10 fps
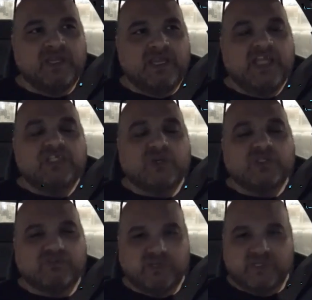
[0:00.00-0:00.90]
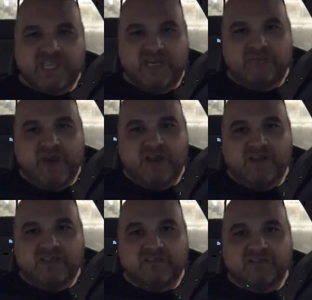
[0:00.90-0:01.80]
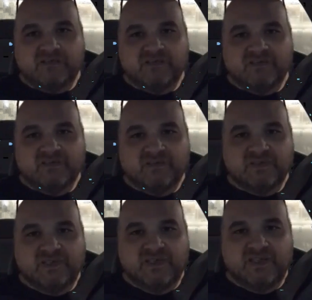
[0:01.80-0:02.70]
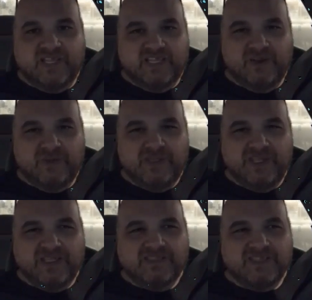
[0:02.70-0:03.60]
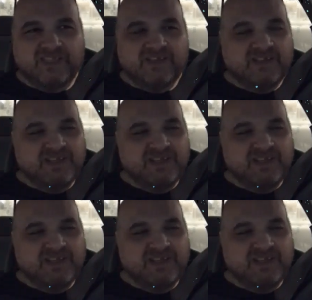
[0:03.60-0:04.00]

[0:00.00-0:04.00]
it shows the real side of Brock Lesnar. Like you know what I mean? Like it's like